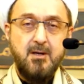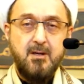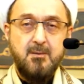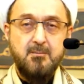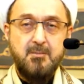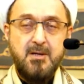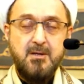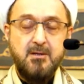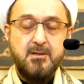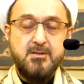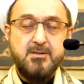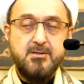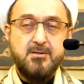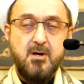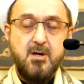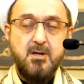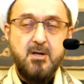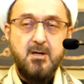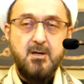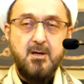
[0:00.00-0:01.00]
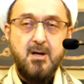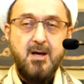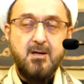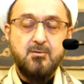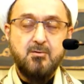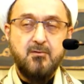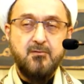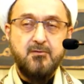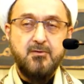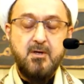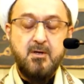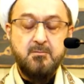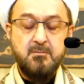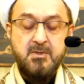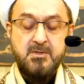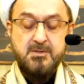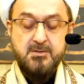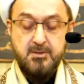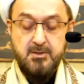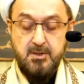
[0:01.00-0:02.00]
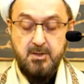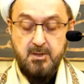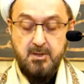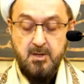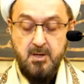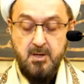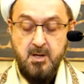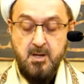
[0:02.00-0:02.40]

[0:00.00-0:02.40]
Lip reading: Bani Israel out of their misery,